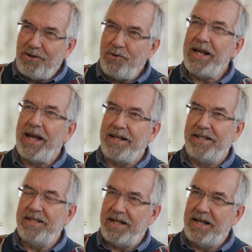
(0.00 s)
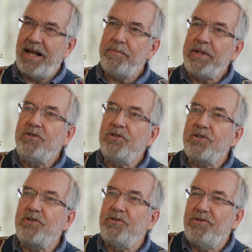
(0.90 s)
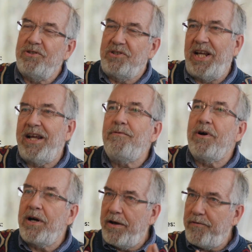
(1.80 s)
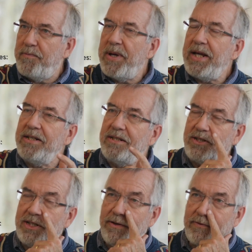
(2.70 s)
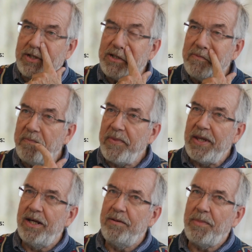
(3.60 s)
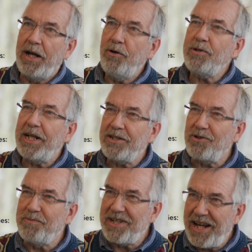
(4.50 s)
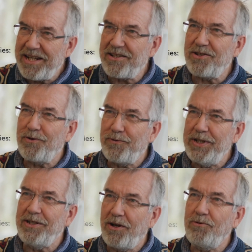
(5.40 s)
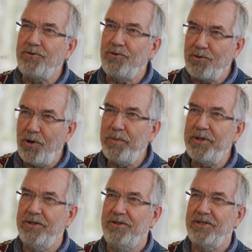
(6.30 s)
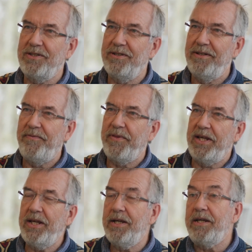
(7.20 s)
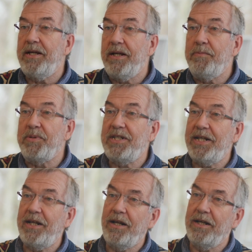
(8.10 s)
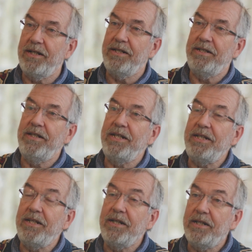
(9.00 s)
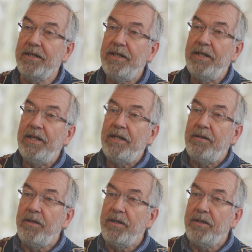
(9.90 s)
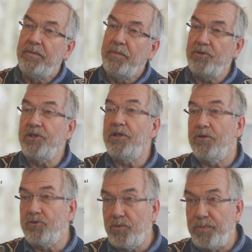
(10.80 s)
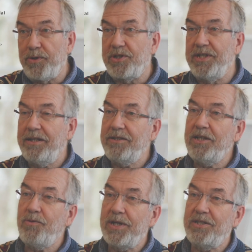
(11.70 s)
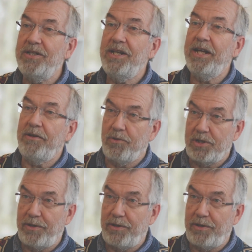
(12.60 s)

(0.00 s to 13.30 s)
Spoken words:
looking at this, and let me just say why I've made this shift, I looked at some tests of intercultural competence. In particular, the multicultural personality questionnaire that was